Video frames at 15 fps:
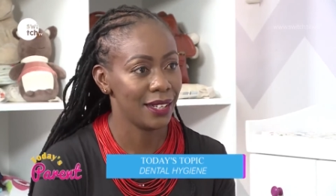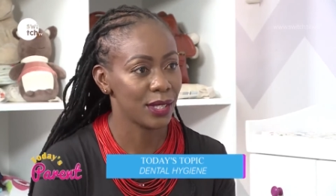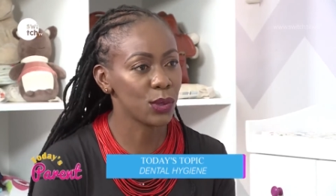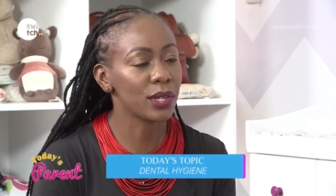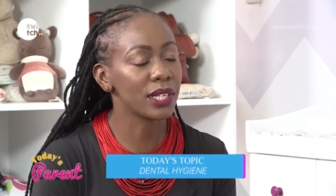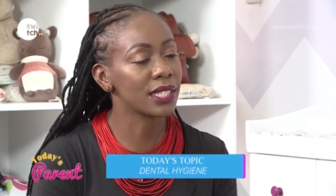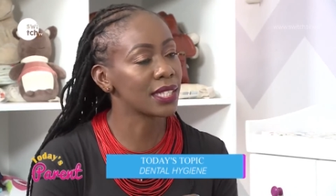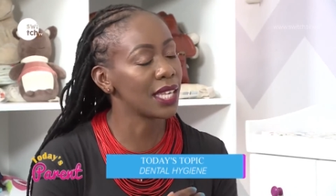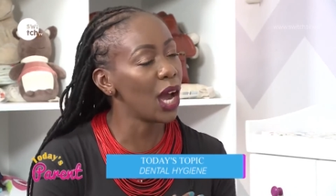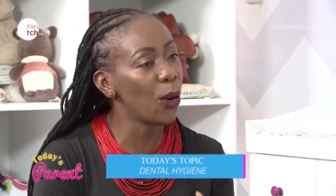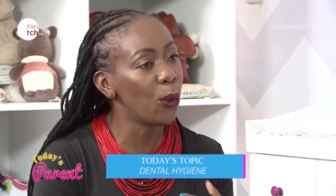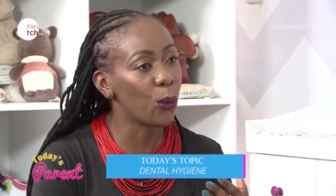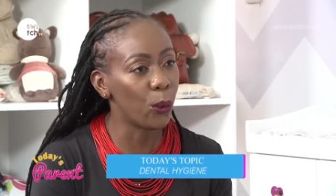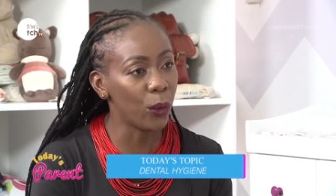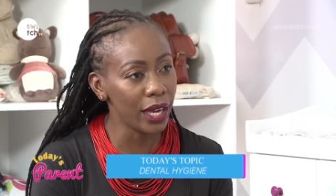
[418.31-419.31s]
So is there a
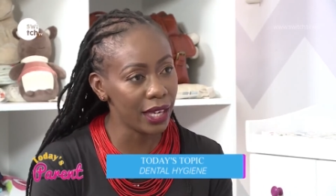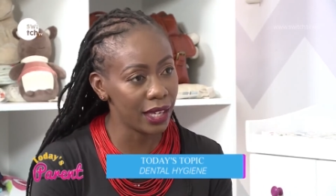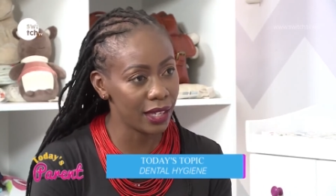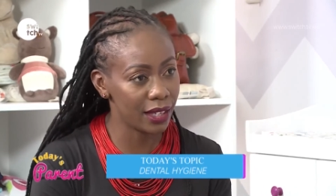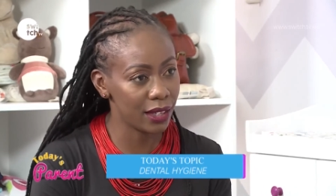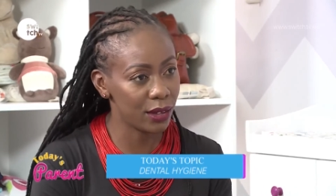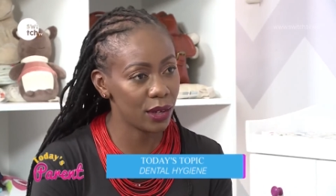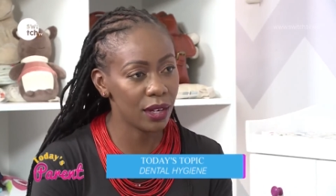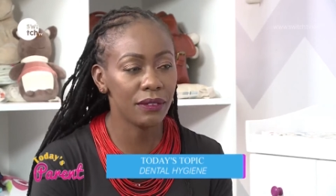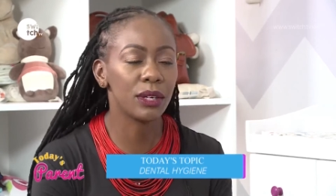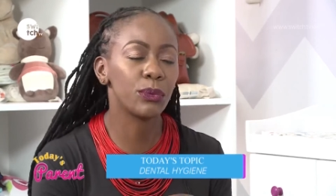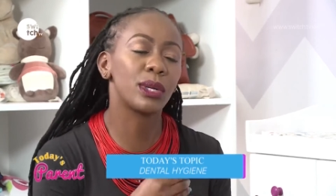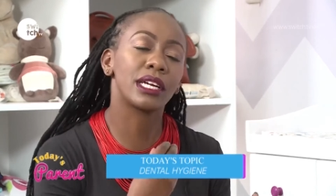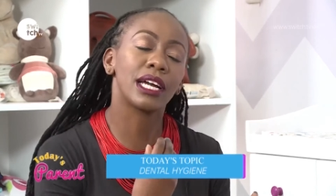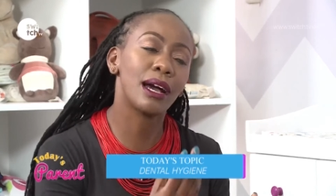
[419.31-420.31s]
way, you know,
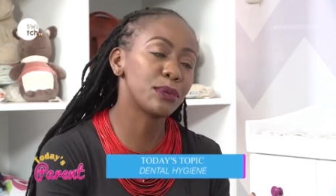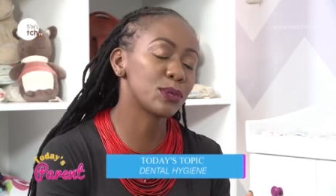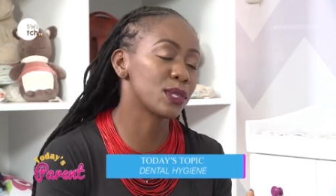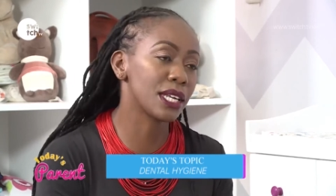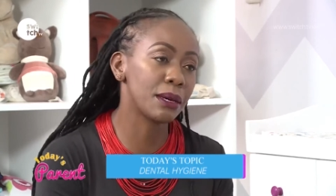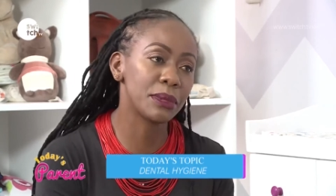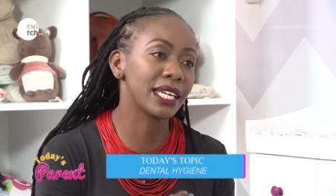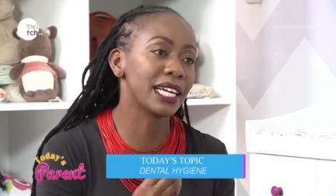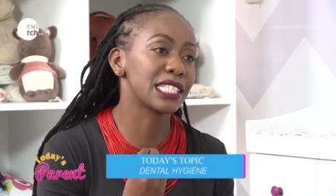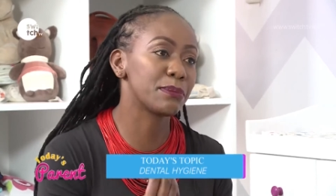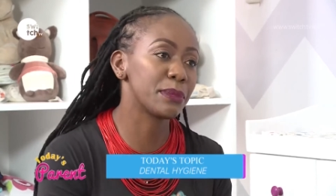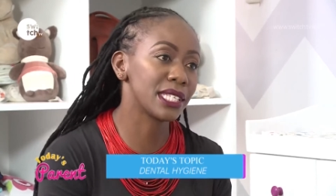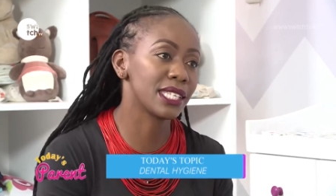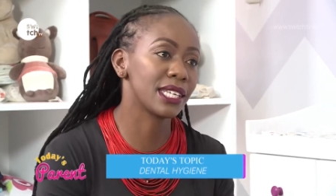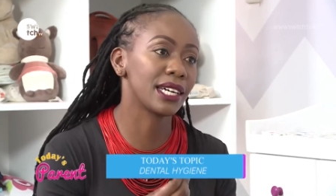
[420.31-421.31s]
even when it comes to something as
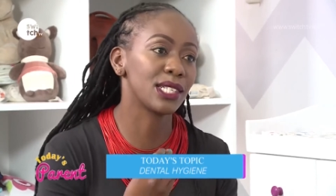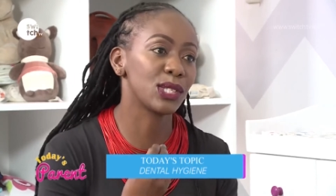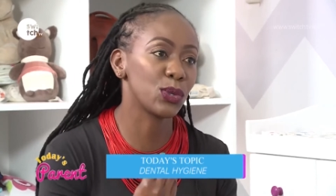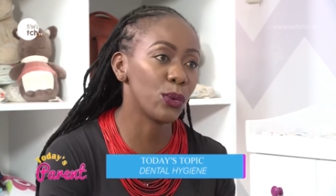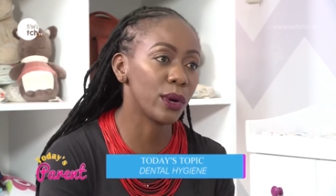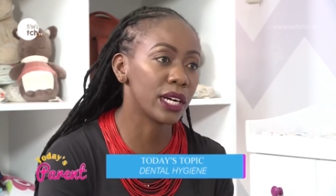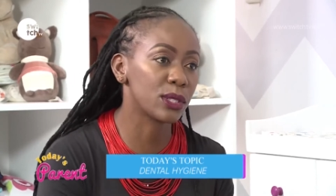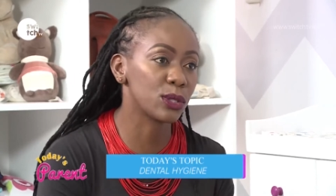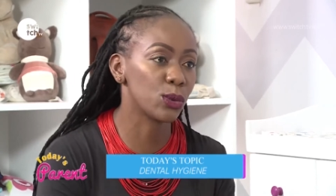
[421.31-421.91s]
basic as yogurt,